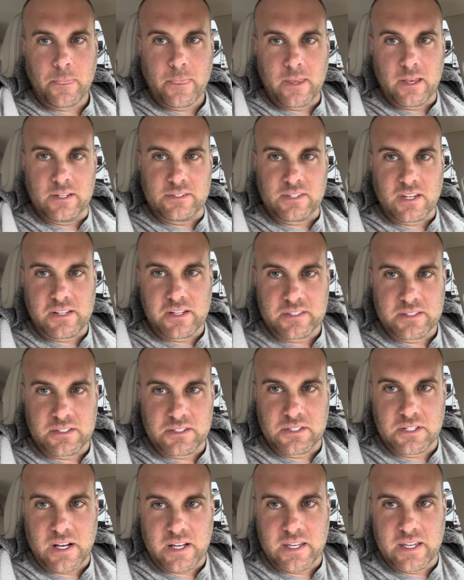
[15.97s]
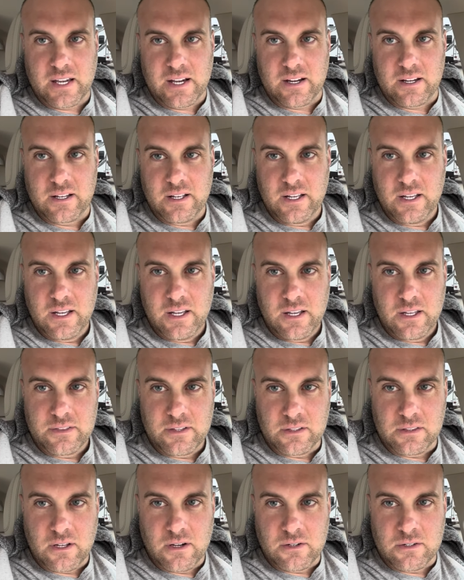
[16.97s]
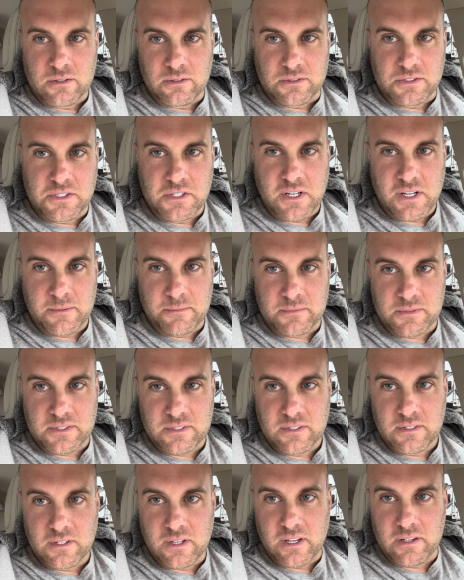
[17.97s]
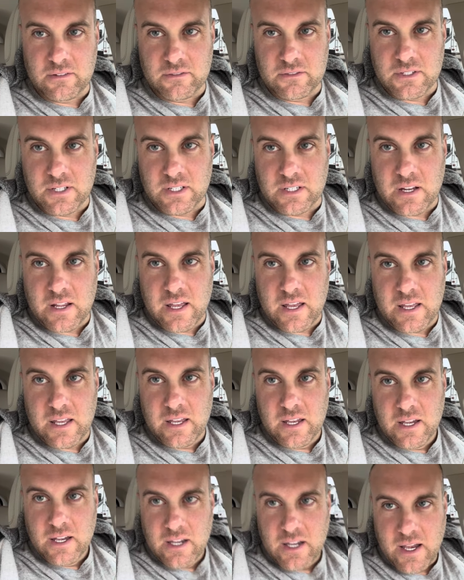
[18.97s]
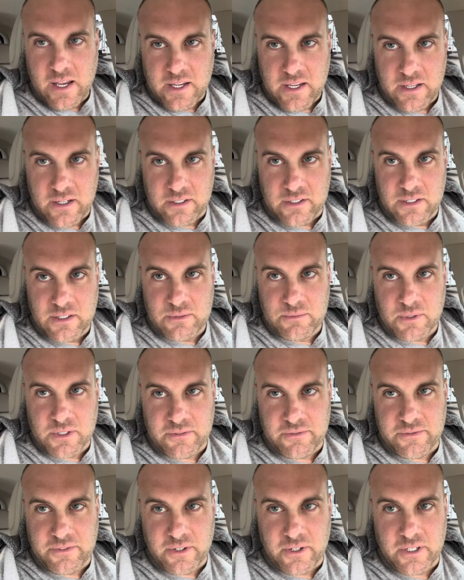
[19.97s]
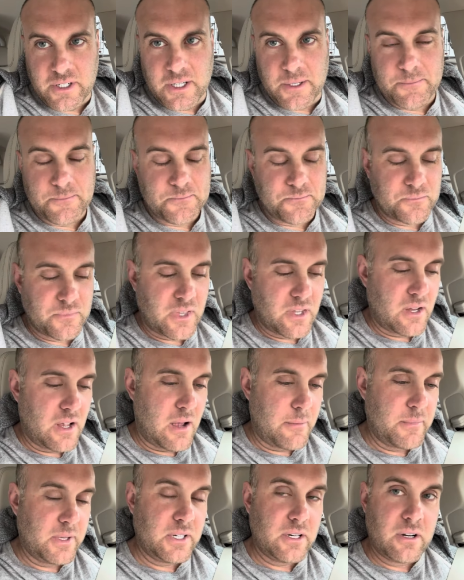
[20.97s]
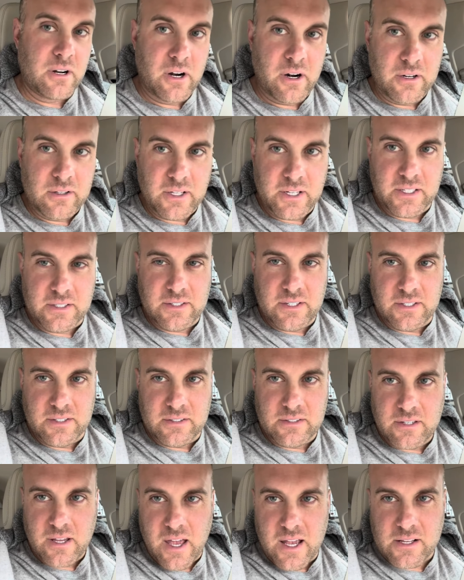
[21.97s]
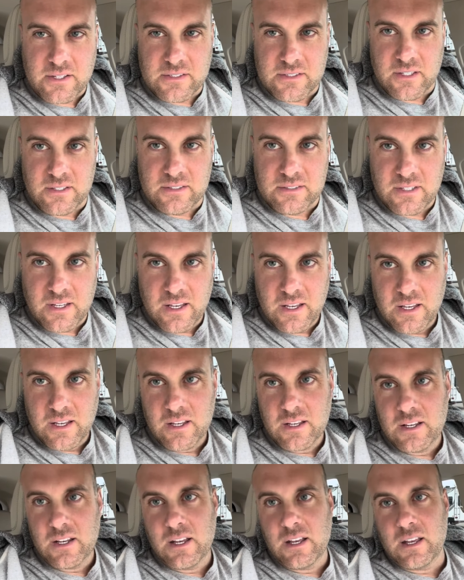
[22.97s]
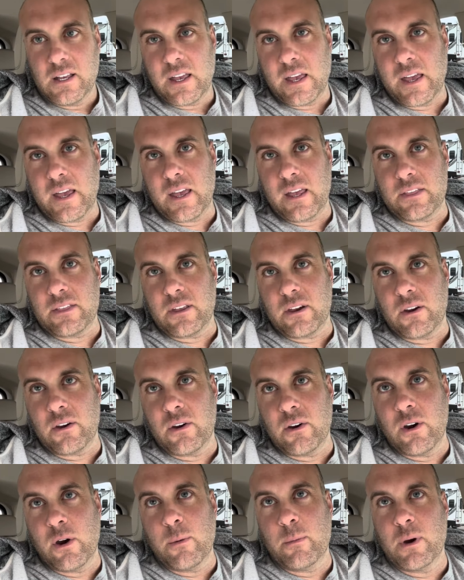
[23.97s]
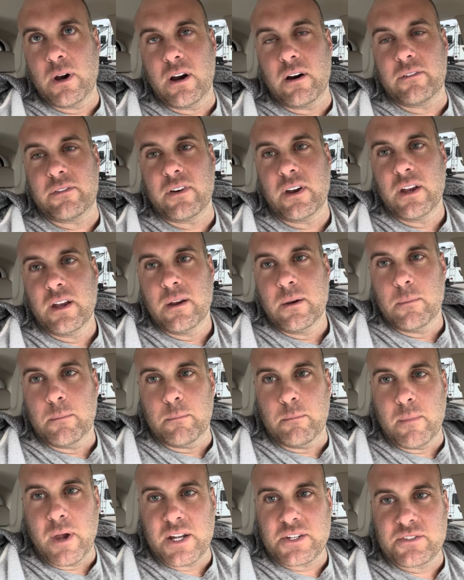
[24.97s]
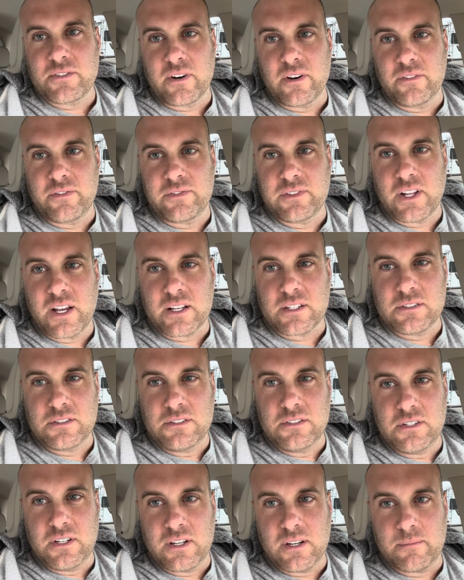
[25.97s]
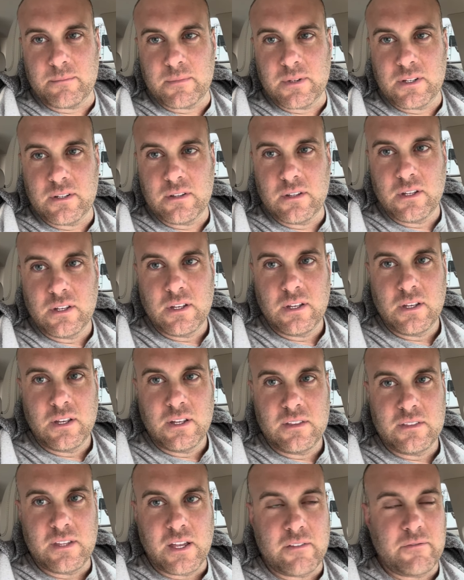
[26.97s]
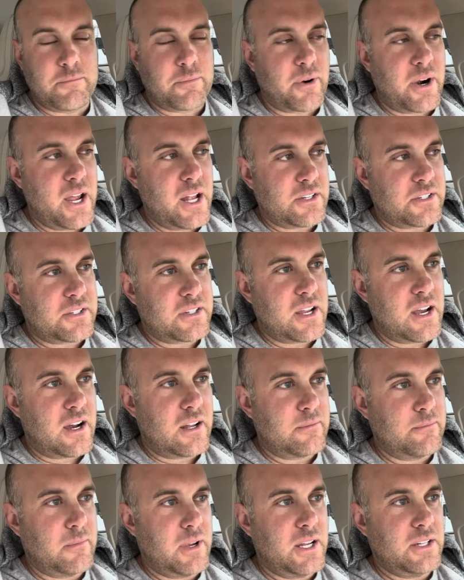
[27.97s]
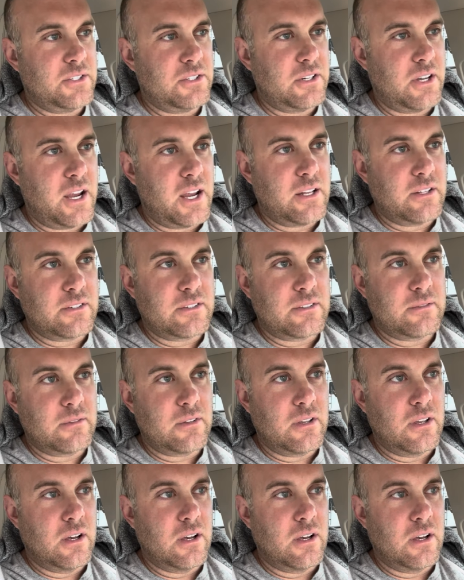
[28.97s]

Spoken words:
is I like to check out the local gyms, and today I got a good one for you. I'm in Arlington, Texas, the home of Metroflex Gym. They branched out and made chains.